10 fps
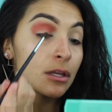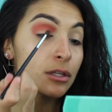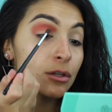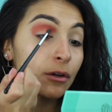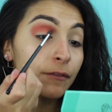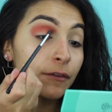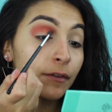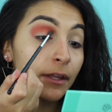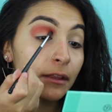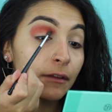So if you
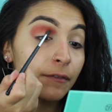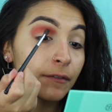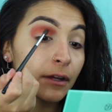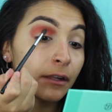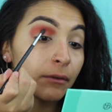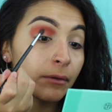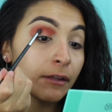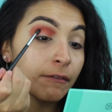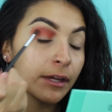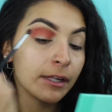feel like the color
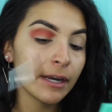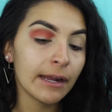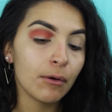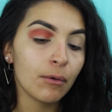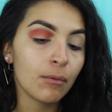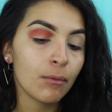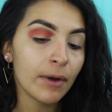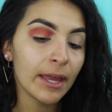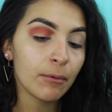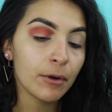really faded out
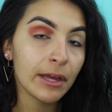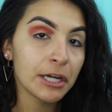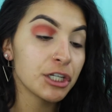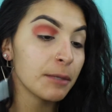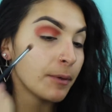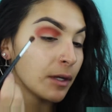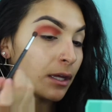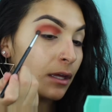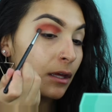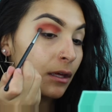right where you actually put
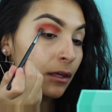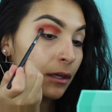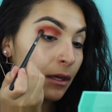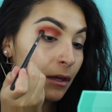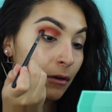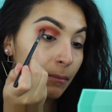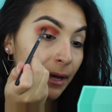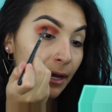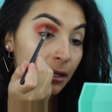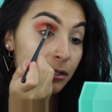it, you can go
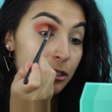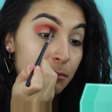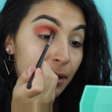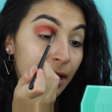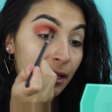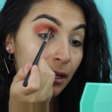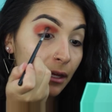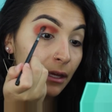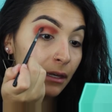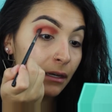back and just pack it
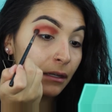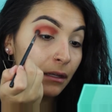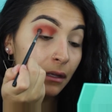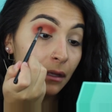in.